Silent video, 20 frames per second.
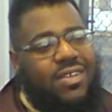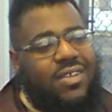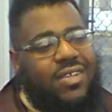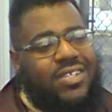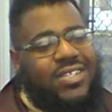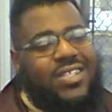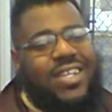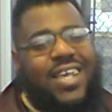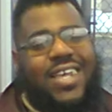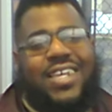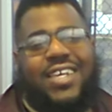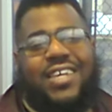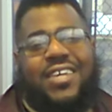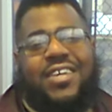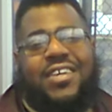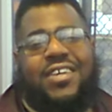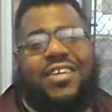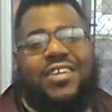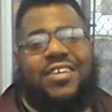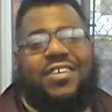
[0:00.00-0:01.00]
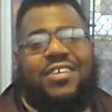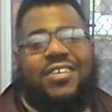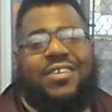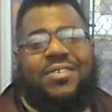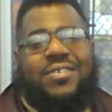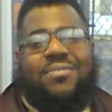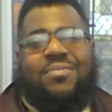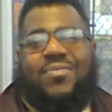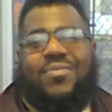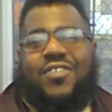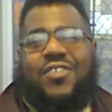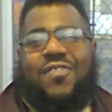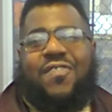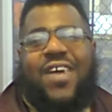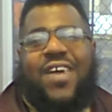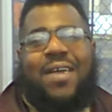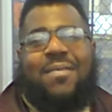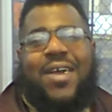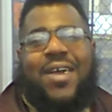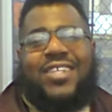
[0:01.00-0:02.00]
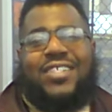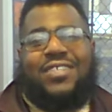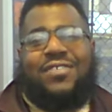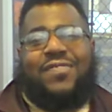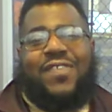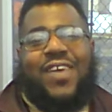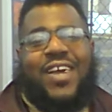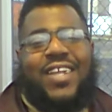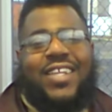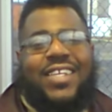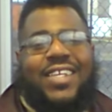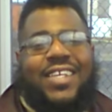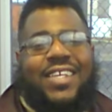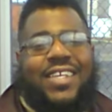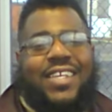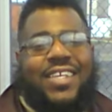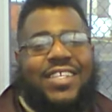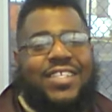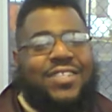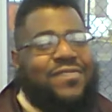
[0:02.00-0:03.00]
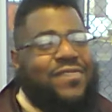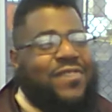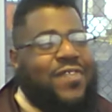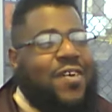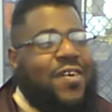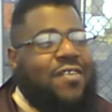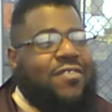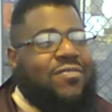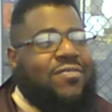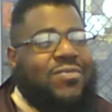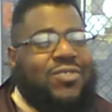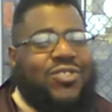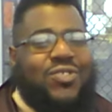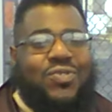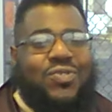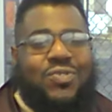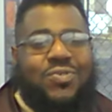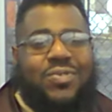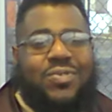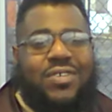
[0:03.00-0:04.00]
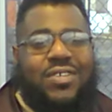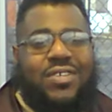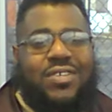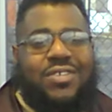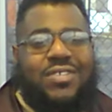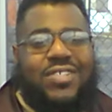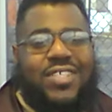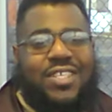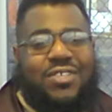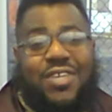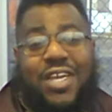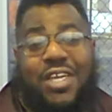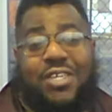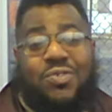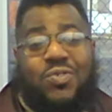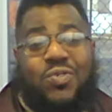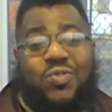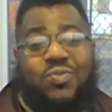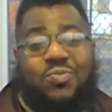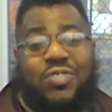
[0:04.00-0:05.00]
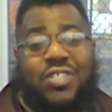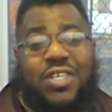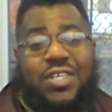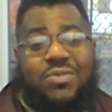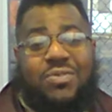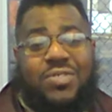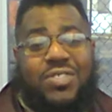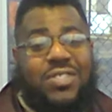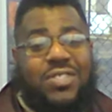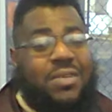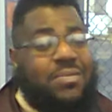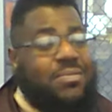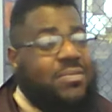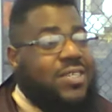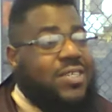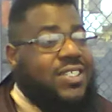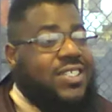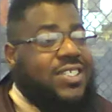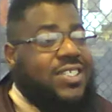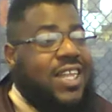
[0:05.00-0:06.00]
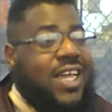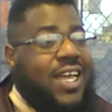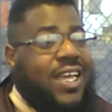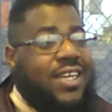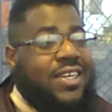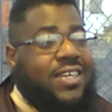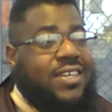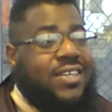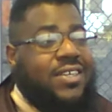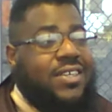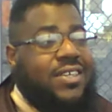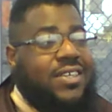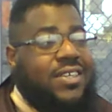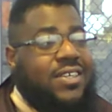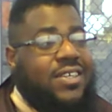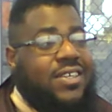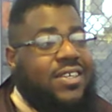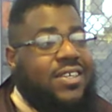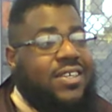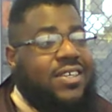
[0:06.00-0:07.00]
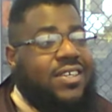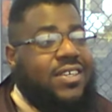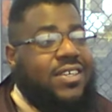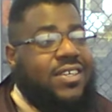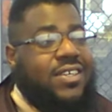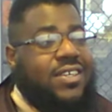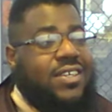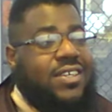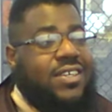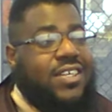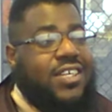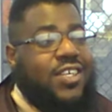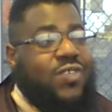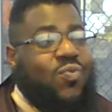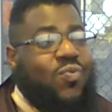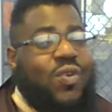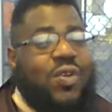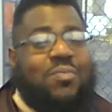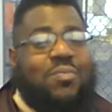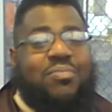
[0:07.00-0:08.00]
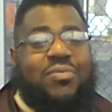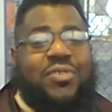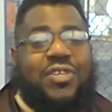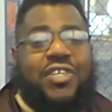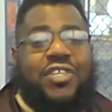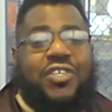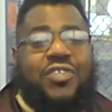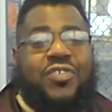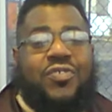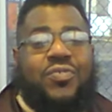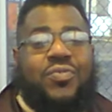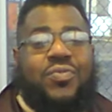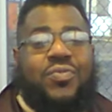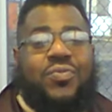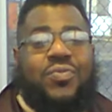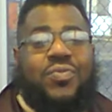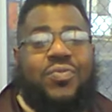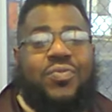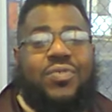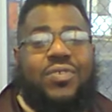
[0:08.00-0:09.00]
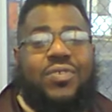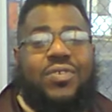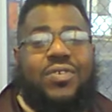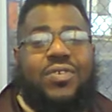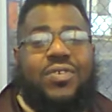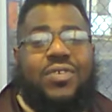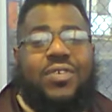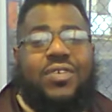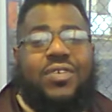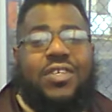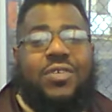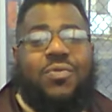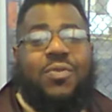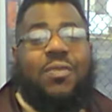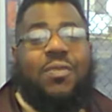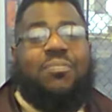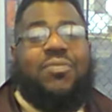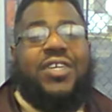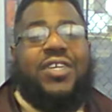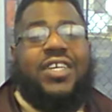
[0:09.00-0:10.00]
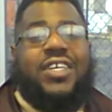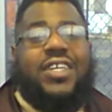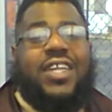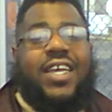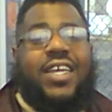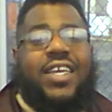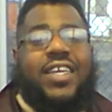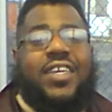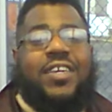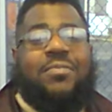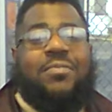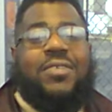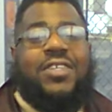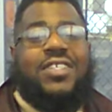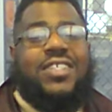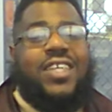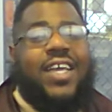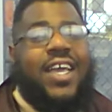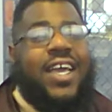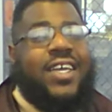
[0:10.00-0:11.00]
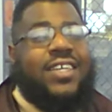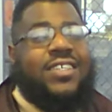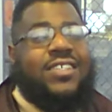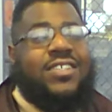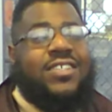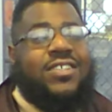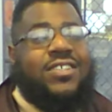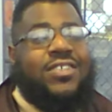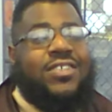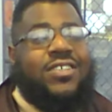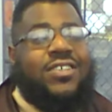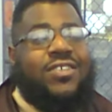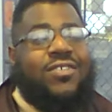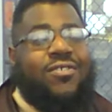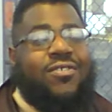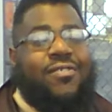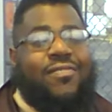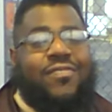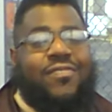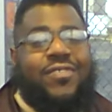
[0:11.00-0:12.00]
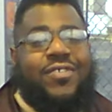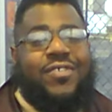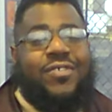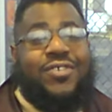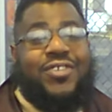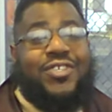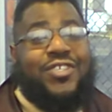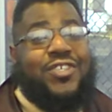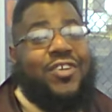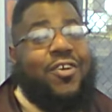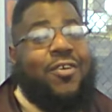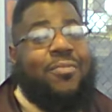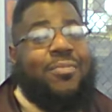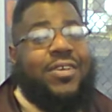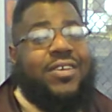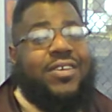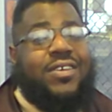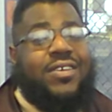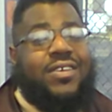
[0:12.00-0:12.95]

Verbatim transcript: it's like your mind master finally gets involved in what you're doing. So you got a YouTube channel or something. And it's like he want to bring you, you want to bring like him and his ex girlfriend or his karmic